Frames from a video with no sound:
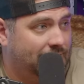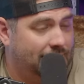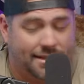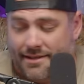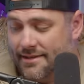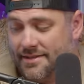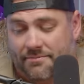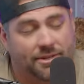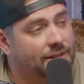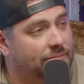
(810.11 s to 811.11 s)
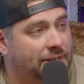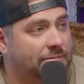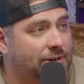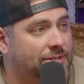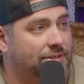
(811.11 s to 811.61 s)
I like this. But I mean,
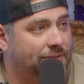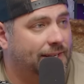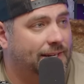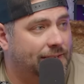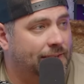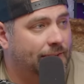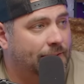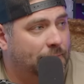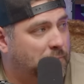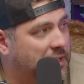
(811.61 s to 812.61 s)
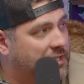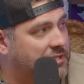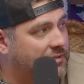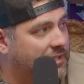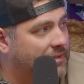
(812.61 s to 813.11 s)
I'm also like
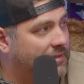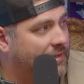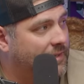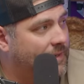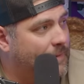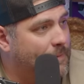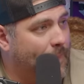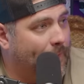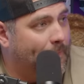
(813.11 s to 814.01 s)
picturing like